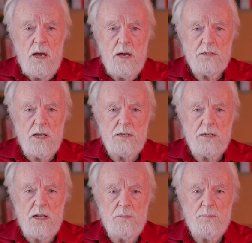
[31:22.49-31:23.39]
has
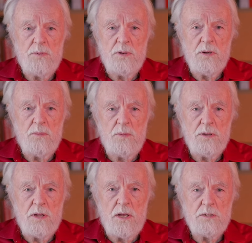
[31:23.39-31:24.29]
ended up
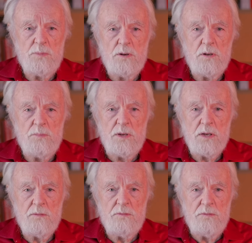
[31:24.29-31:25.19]
with Hezbollah
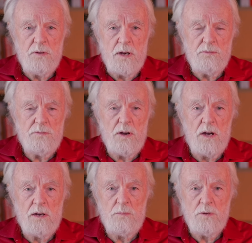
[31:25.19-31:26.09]
being
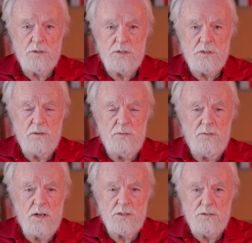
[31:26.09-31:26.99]

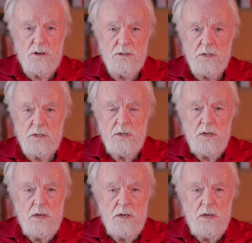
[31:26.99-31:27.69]
far stronger,